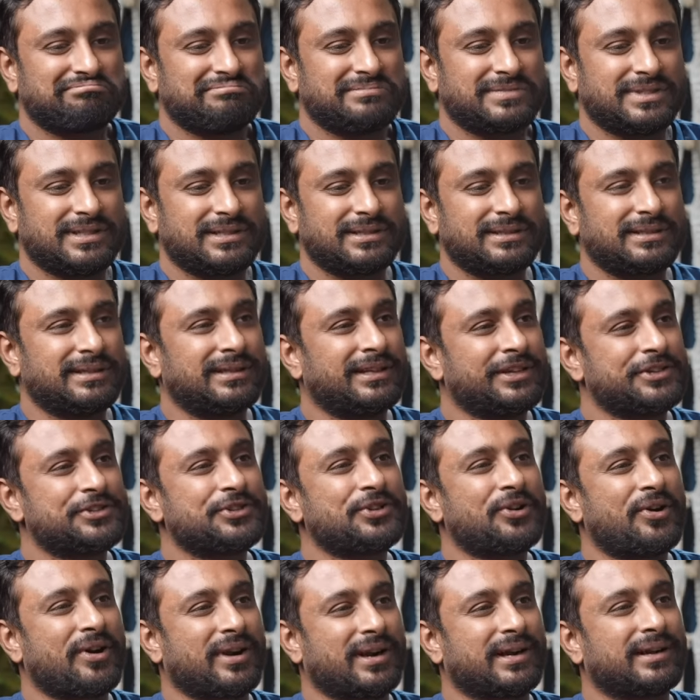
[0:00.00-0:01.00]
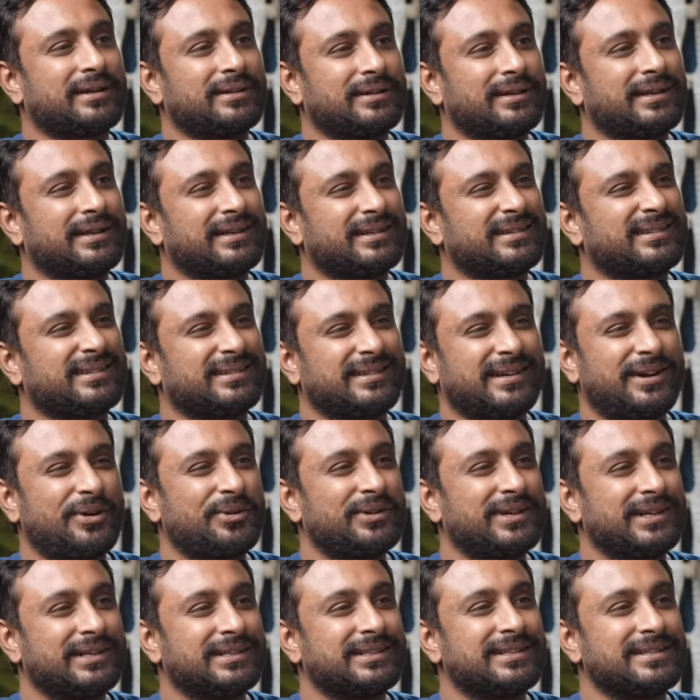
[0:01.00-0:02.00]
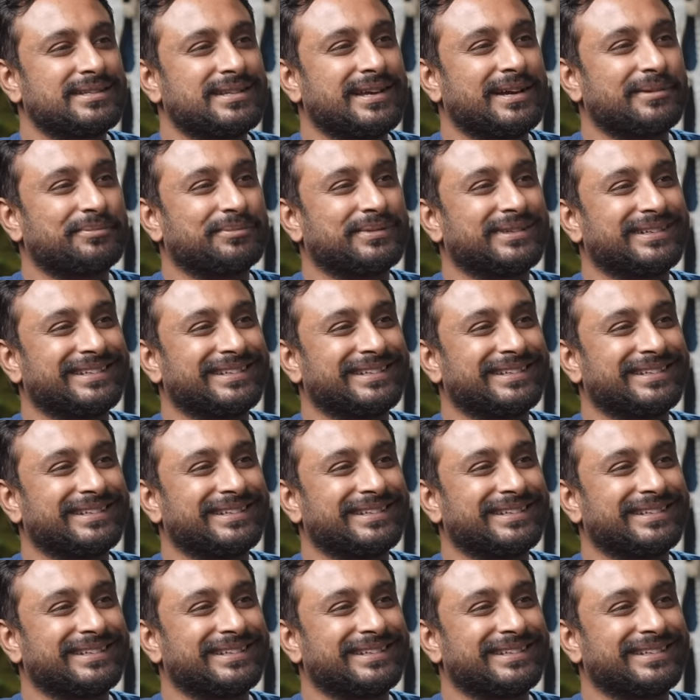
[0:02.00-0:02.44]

in a shock like how did this happen